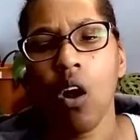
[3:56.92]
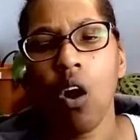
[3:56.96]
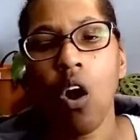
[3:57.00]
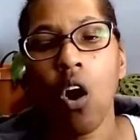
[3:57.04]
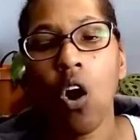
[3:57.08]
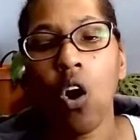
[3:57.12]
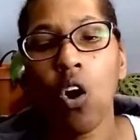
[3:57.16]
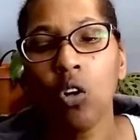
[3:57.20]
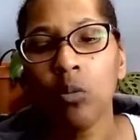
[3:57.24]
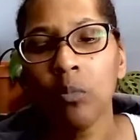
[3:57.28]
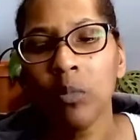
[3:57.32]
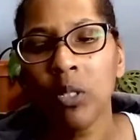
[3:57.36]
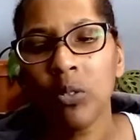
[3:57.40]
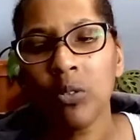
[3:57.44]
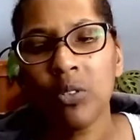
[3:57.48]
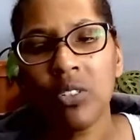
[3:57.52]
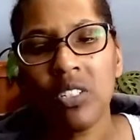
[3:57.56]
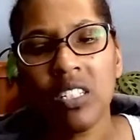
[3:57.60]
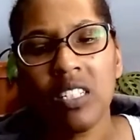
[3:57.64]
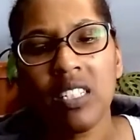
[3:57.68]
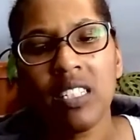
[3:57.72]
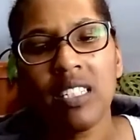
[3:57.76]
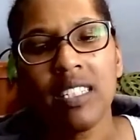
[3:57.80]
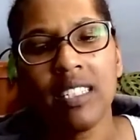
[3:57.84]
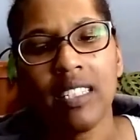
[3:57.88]

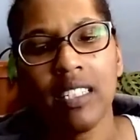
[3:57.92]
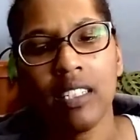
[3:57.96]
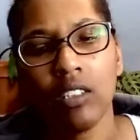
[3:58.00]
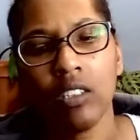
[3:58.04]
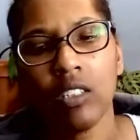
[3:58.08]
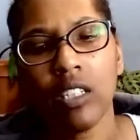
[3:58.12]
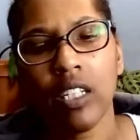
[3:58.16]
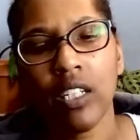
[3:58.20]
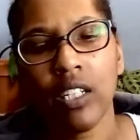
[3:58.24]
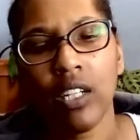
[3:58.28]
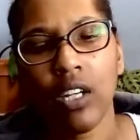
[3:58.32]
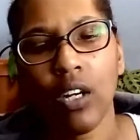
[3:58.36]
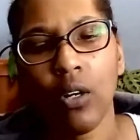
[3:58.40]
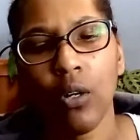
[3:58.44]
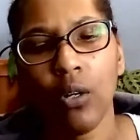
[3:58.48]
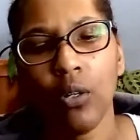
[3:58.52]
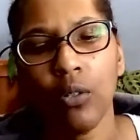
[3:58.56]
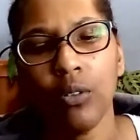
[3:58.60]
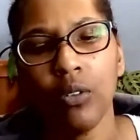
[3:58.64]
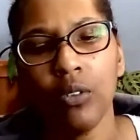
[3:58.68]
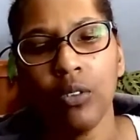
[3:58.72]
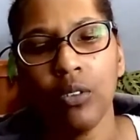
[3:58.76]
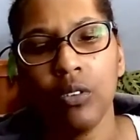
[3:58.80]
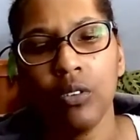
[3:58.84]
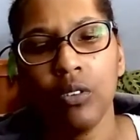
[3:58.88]
almost a year
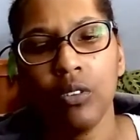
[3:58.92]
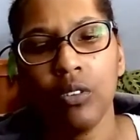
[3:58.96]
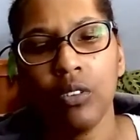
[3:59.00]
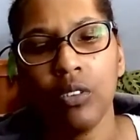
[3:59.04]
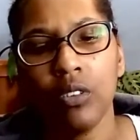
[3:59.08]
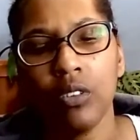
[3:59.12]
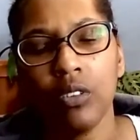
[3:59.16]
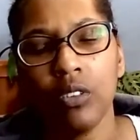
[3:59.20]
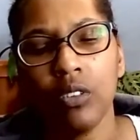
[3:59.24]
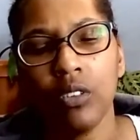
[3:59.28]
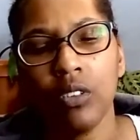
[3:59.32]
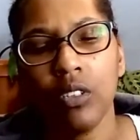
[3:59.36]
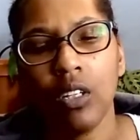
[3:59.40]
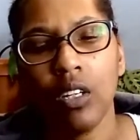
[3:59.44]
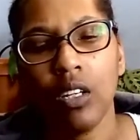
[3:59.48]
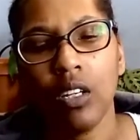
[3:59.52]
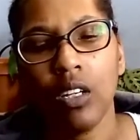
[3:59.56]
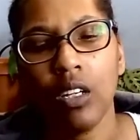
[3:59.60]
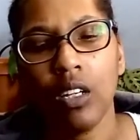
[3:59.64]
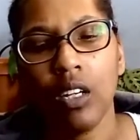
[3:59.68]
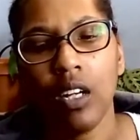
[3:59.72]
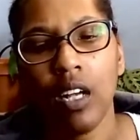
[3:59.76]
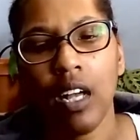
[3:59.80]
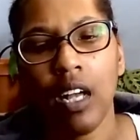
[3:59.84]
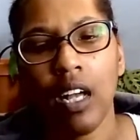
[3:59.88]
ago,
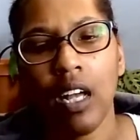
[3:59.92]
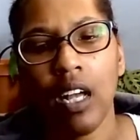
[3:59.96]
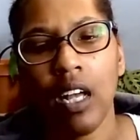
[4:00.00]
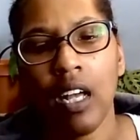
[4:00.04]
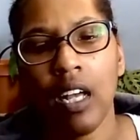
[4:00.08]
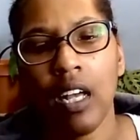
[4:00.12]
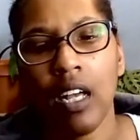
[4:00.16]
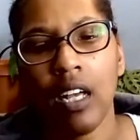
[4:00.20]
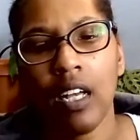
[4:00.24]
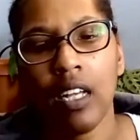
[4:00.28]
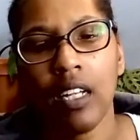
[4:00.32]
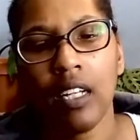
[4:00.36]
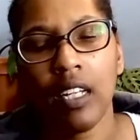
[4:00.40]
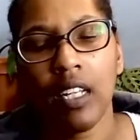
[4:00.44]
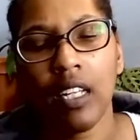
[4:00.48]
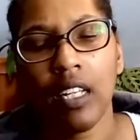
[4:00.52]
and